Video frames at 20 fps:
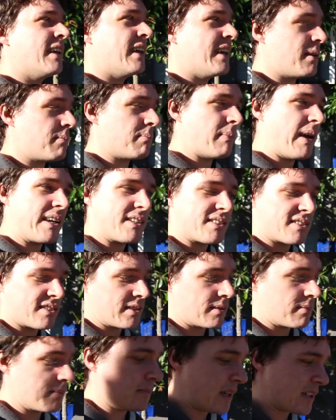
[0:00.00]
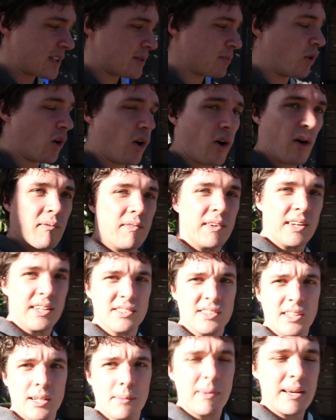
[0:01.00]
it makes it much more
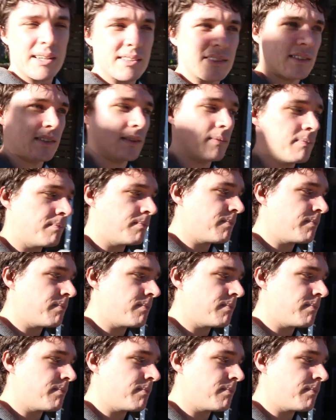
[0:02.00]
obvious and it makes it